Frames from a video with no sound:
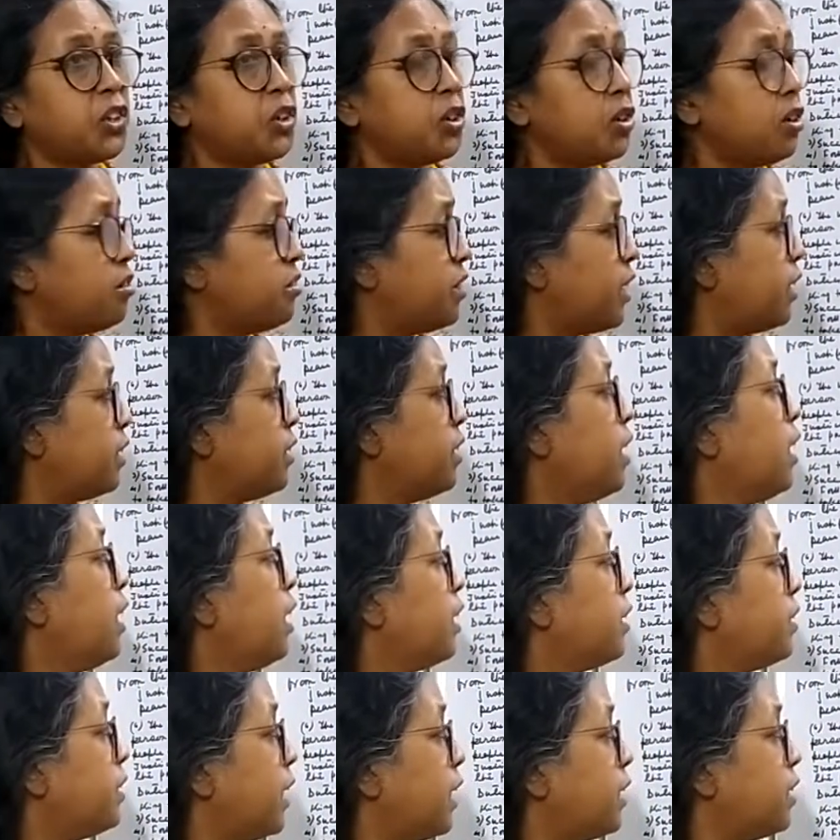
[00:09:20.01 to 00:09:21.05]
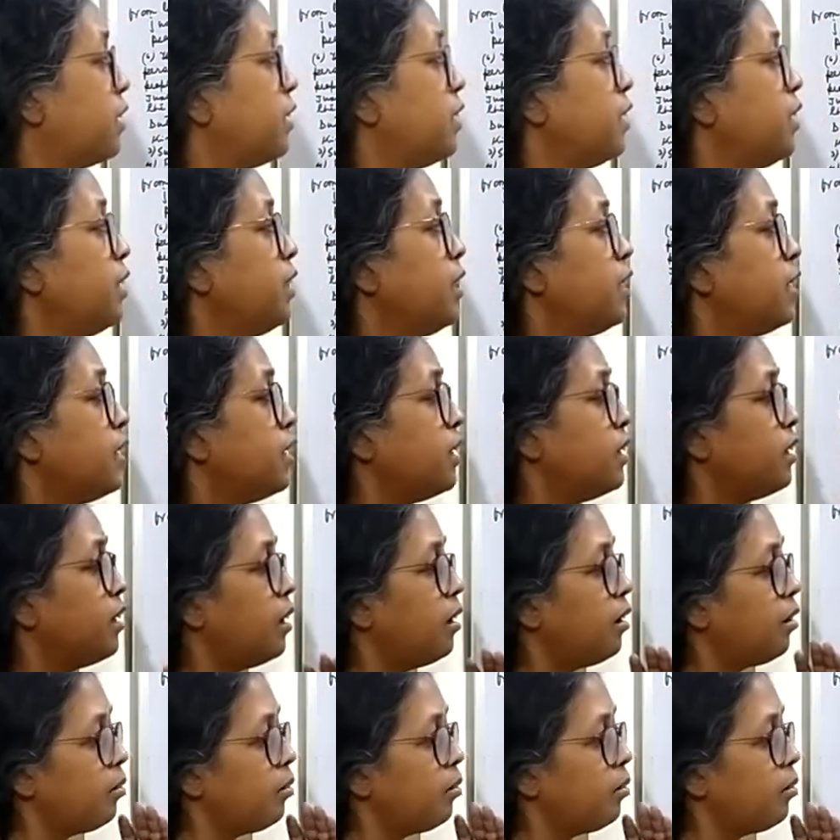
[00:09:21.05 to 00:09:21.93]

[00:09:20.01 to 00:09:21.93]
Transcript: children, then he